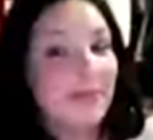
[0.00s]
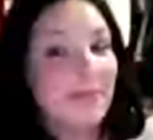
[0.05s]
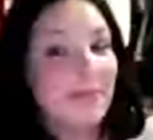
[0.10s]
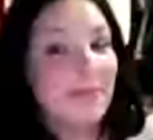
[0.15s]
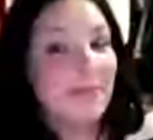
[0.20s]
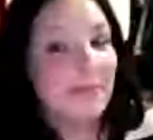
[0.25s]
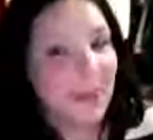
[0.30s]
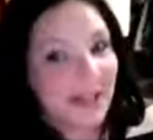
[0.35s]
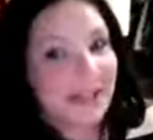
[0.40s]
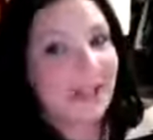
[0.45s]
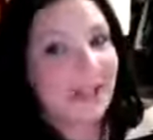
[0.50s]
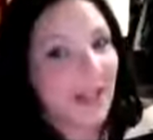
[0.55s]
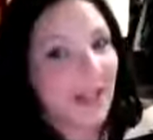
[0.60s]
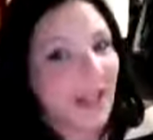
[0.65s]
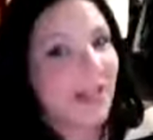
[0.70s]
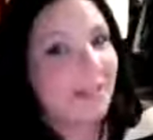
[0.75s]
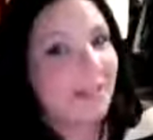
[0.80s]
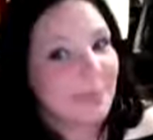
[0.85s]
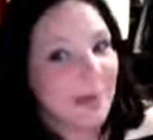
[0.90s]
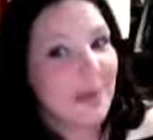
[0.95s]
but it's cost
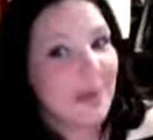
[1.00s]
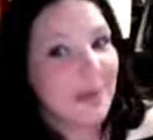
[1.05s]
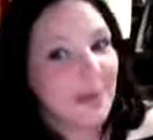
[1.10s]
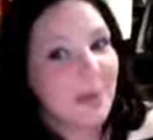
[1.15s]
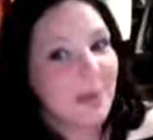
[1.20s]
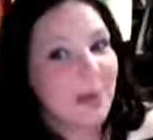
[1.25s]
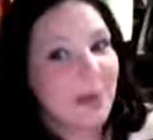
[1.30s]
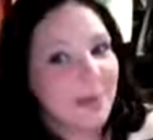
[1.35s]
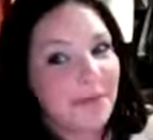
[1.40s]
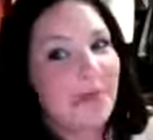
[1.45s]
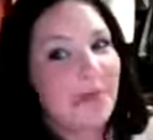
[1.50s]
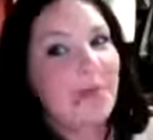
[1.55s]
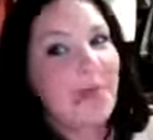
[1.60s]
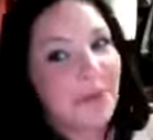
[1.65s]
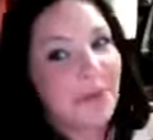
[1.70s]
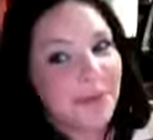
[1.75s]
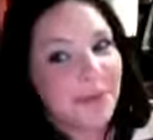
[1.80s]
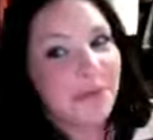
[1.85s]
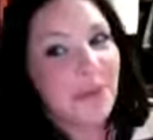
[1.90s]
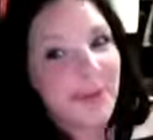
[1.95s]
prohibitive for most
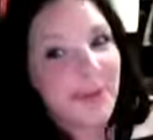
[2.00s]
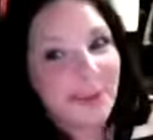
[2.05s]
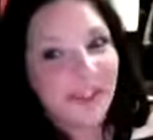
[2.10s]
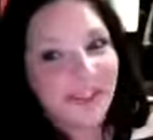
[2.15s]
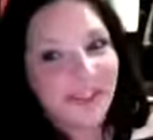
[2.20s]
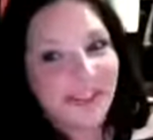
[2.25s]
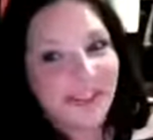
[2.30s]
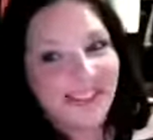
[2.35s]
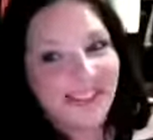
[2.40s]
people.